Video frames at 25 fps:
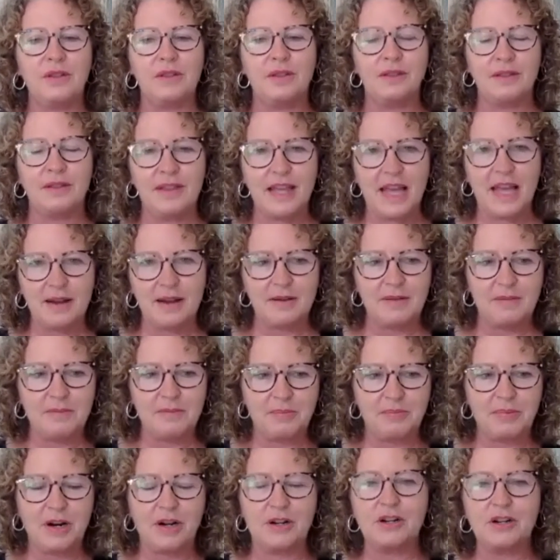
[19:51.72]
that
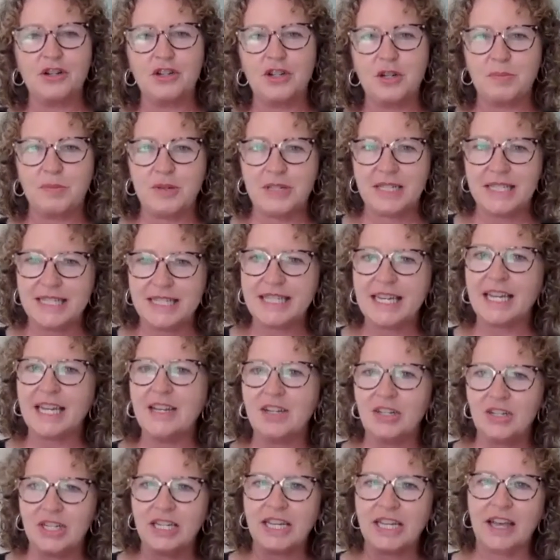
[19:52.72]
partnership is
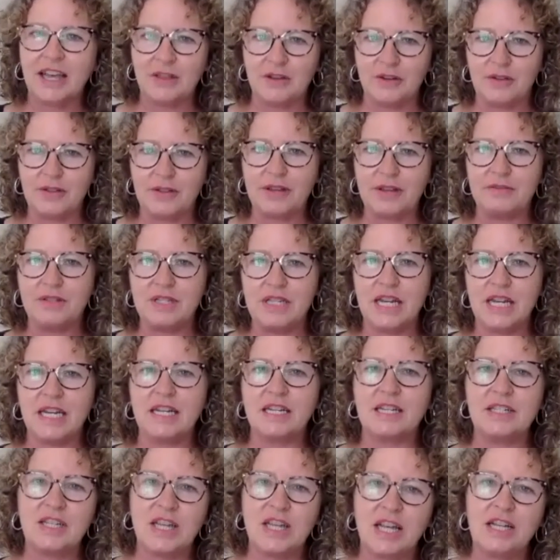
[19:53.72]
staying together. They've stayed
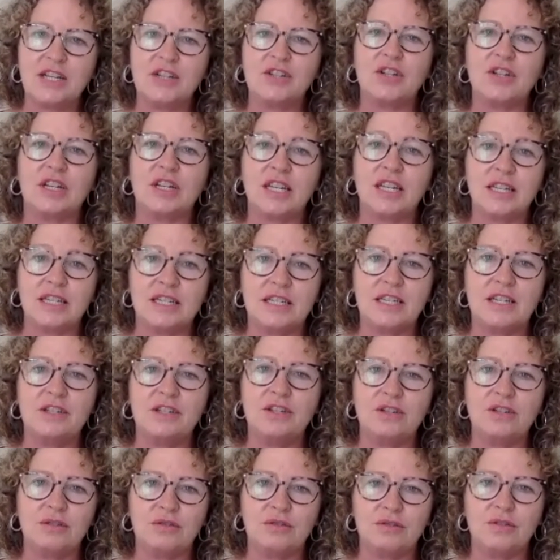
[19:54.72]
in touch and
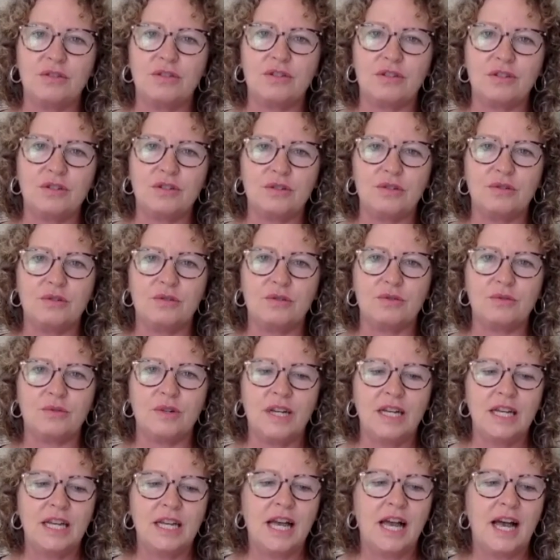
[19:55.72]
continued to
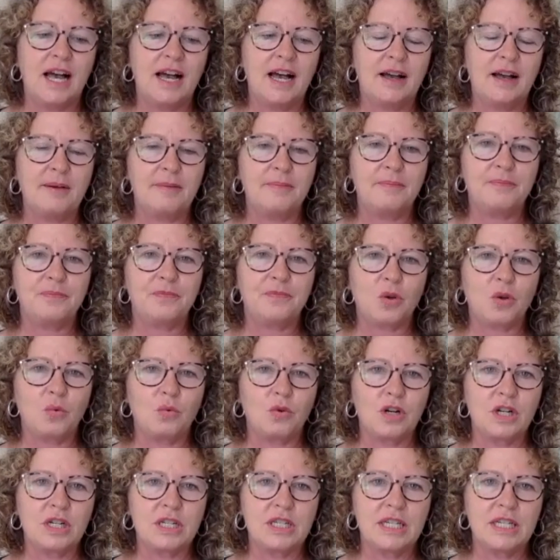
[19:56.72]

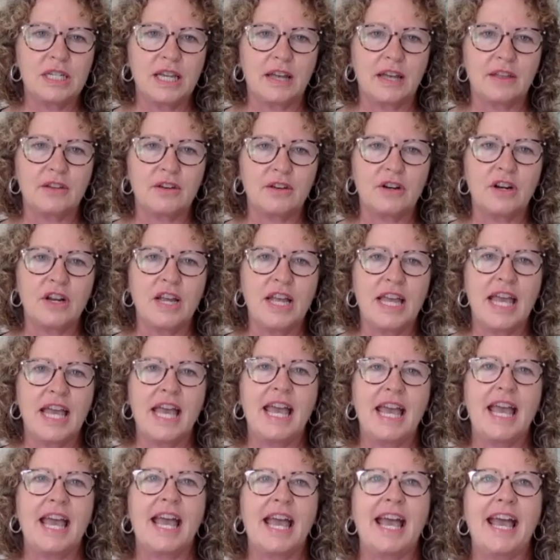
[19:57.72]
work together.
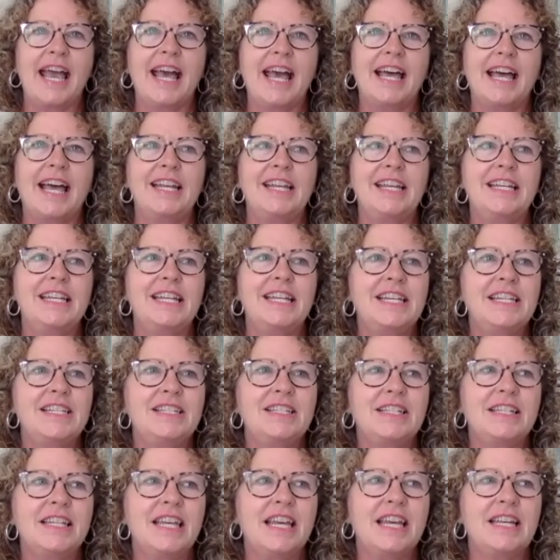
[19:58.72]
And in
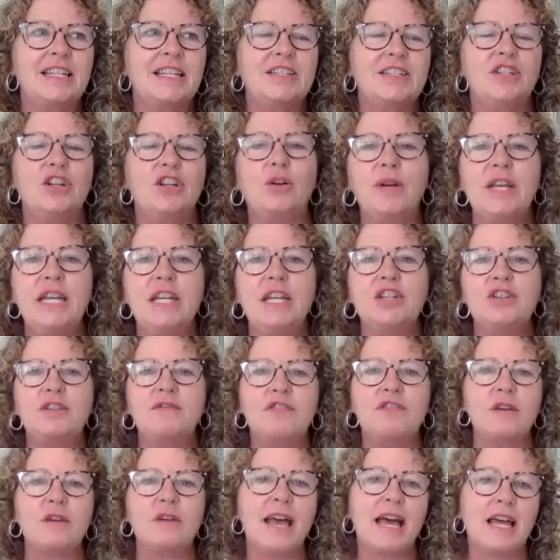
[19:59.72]
his case, you know, each of
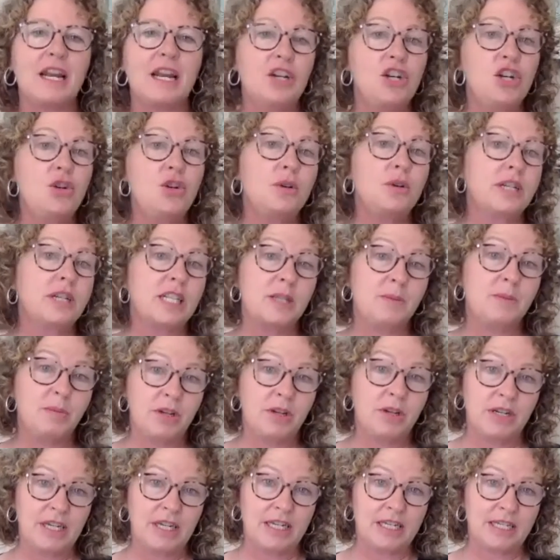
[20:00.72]
them had a new
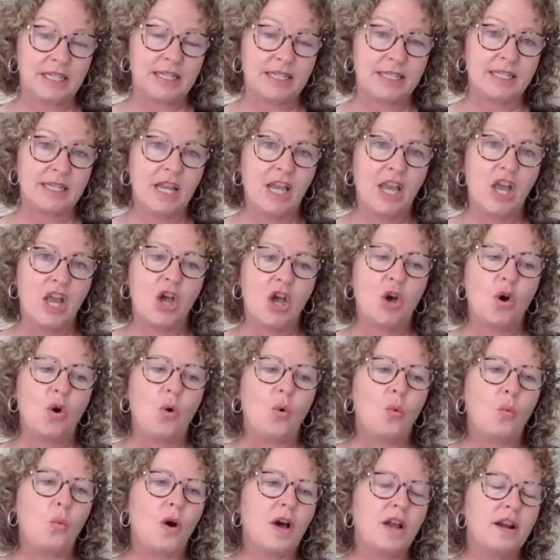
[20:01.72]
experience.
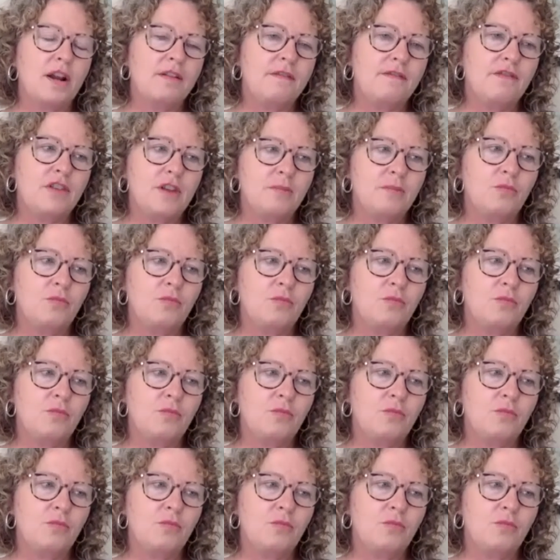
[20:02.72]
One of them